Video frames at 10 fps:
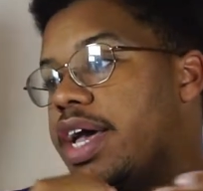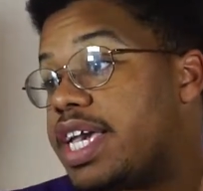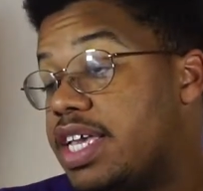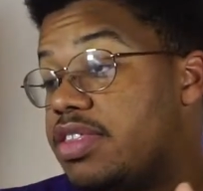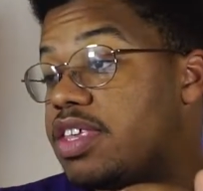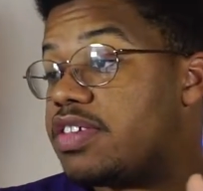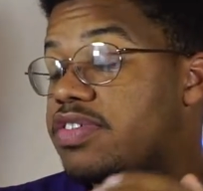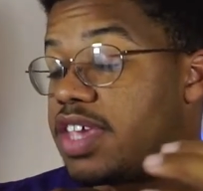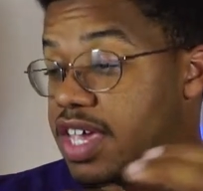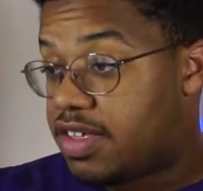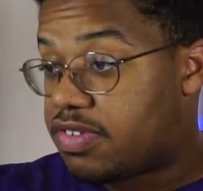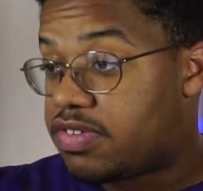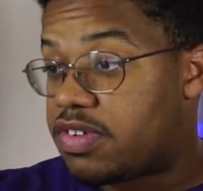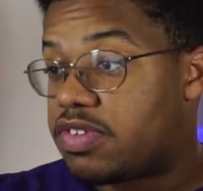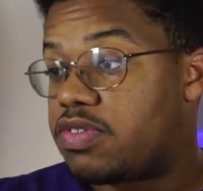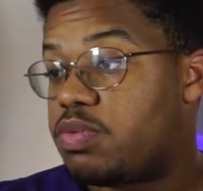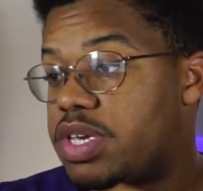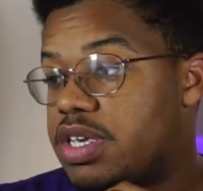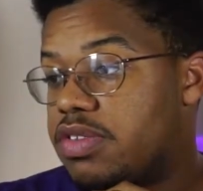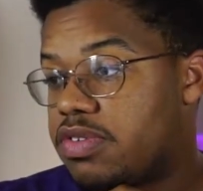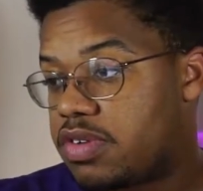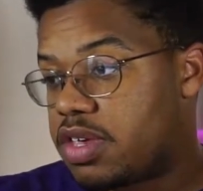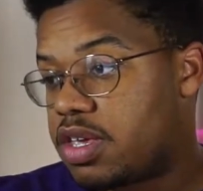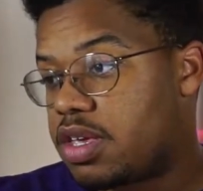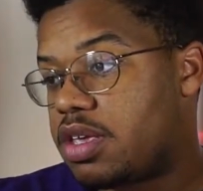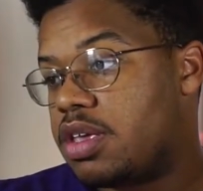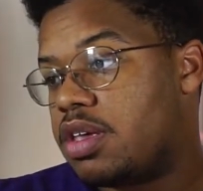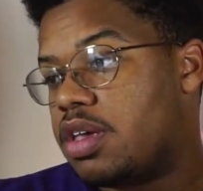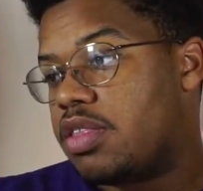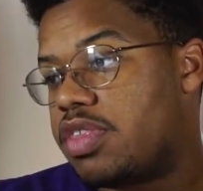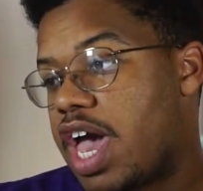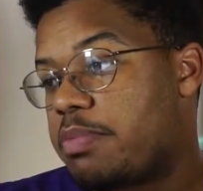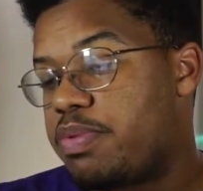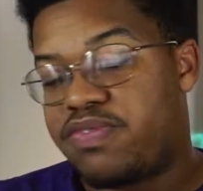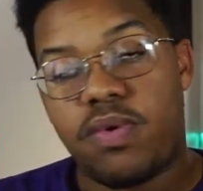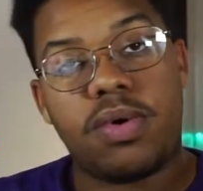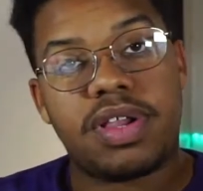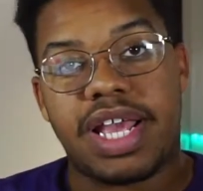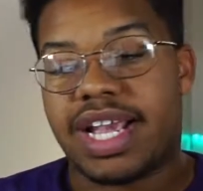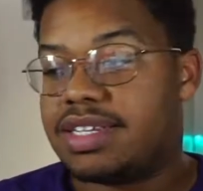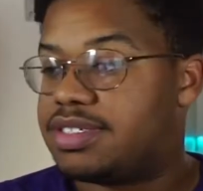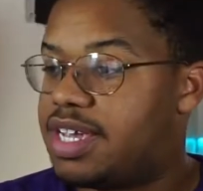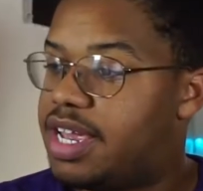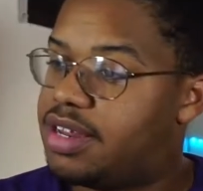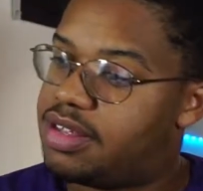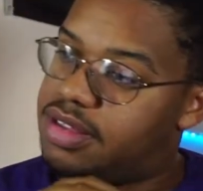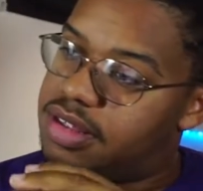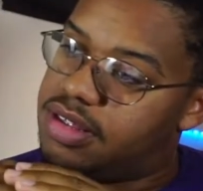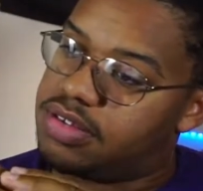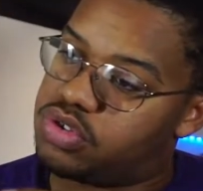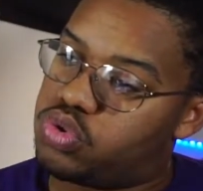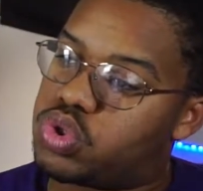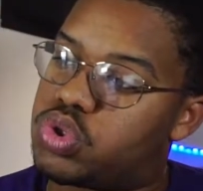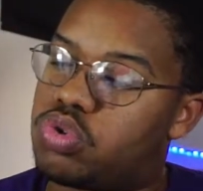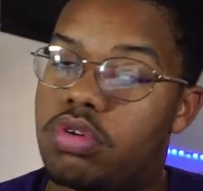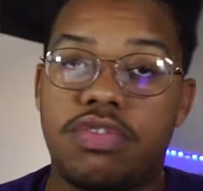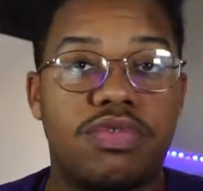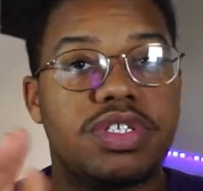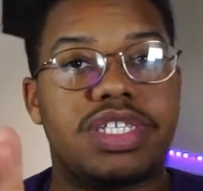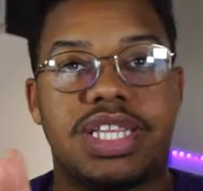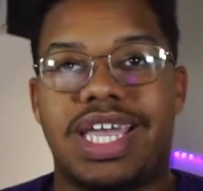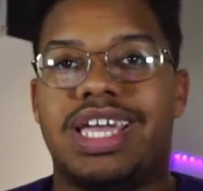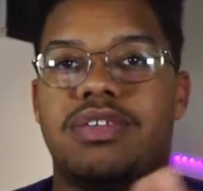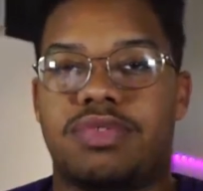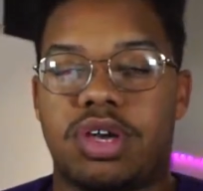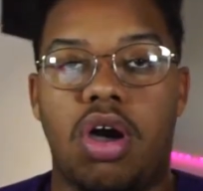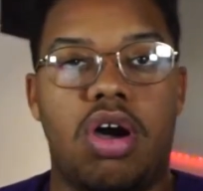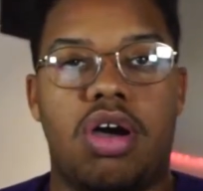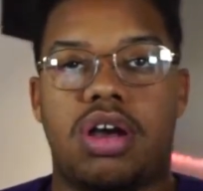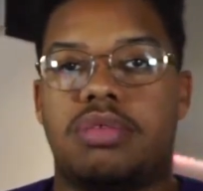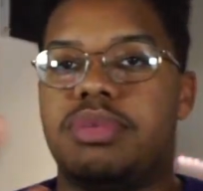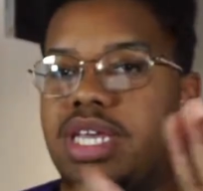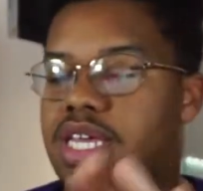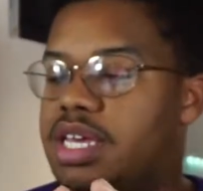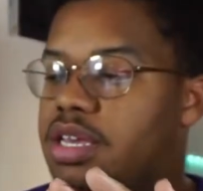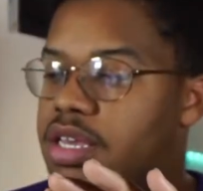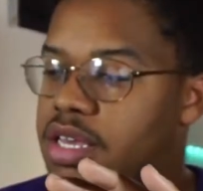In this instance, we can see that before, like I said, Dusseldorf was the land of the car, meaning